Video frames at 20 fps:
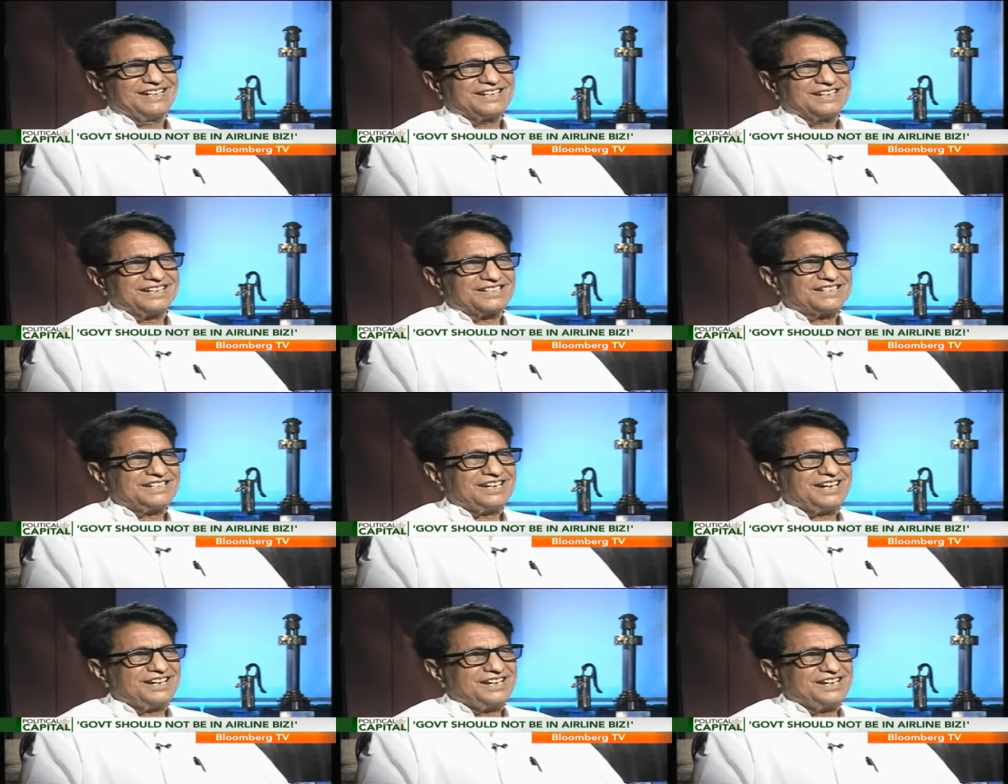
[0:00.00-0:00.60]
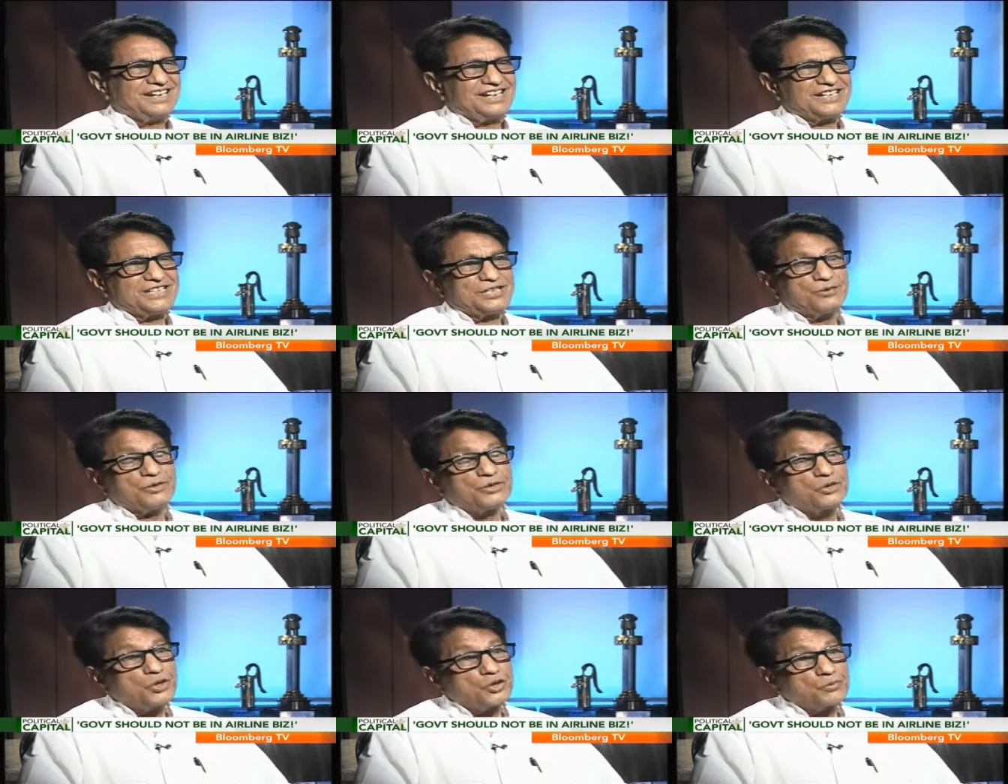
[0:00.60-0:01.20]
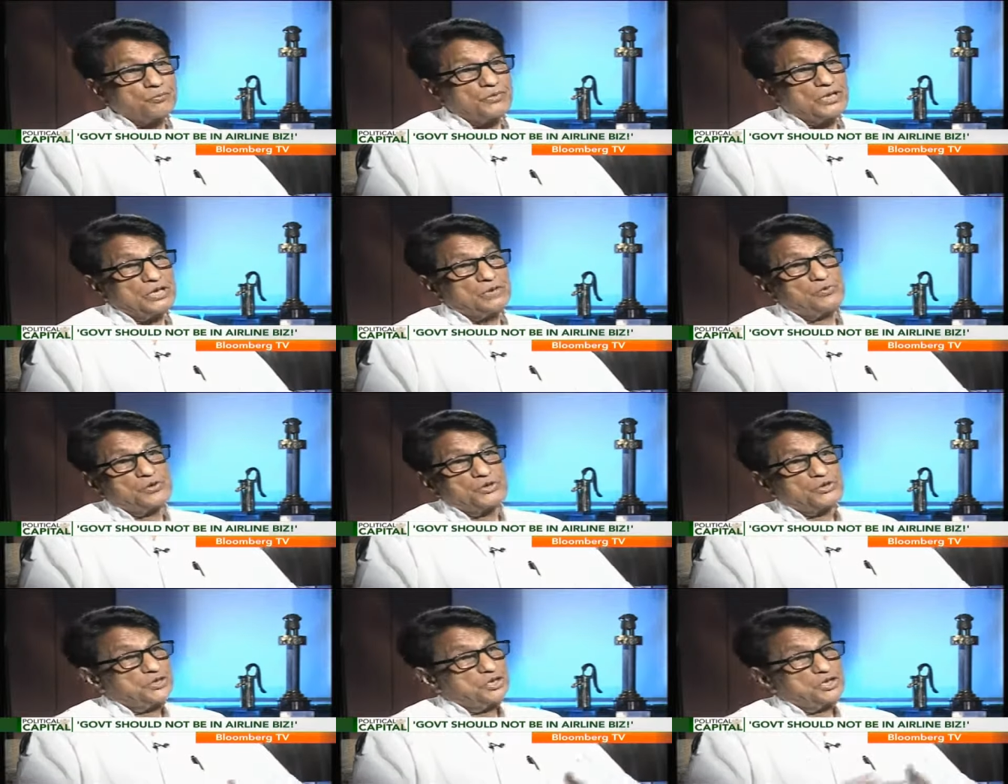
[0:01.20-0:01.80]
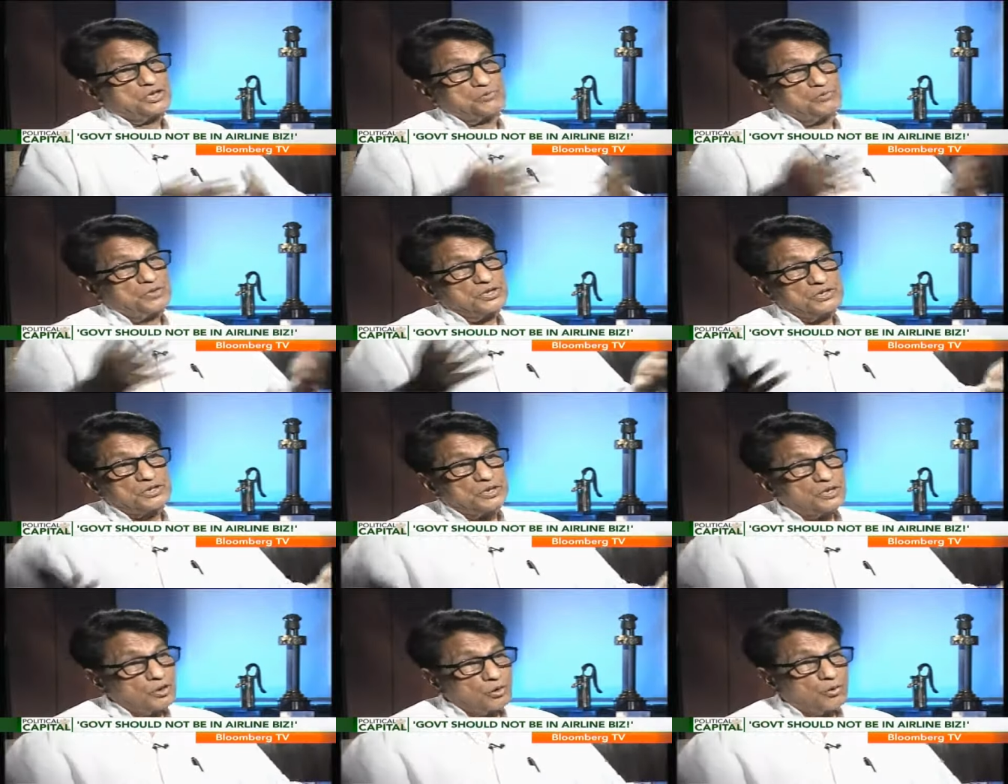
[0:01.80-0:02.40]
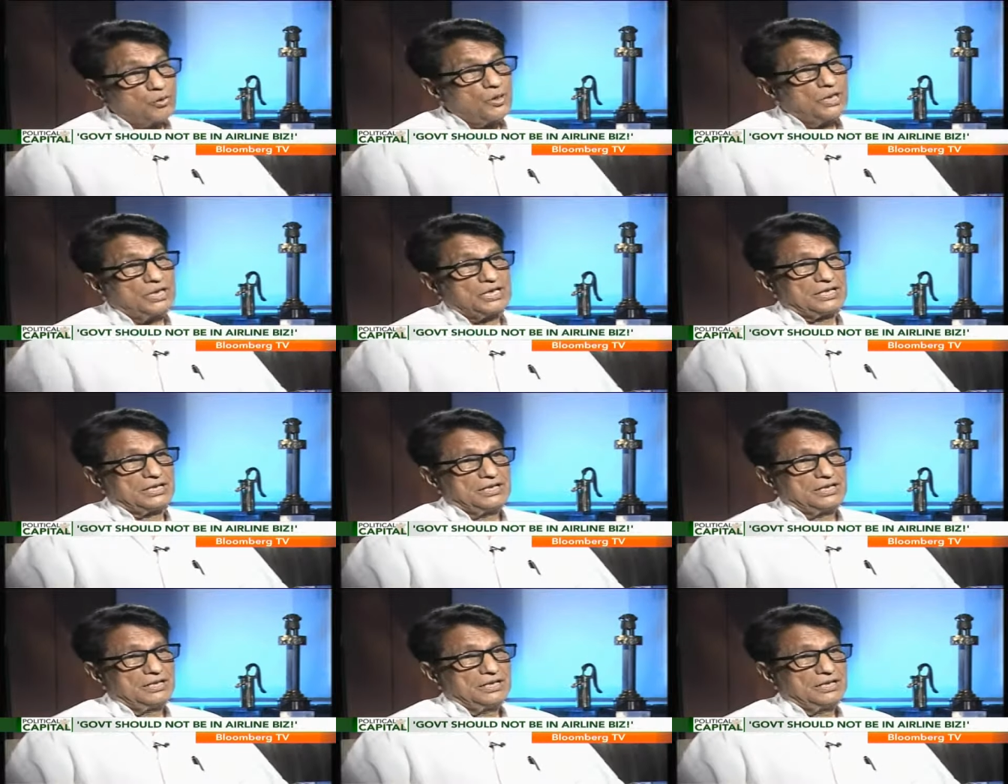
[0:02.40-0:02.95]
See, earlier they were not paid for 6 months or longer.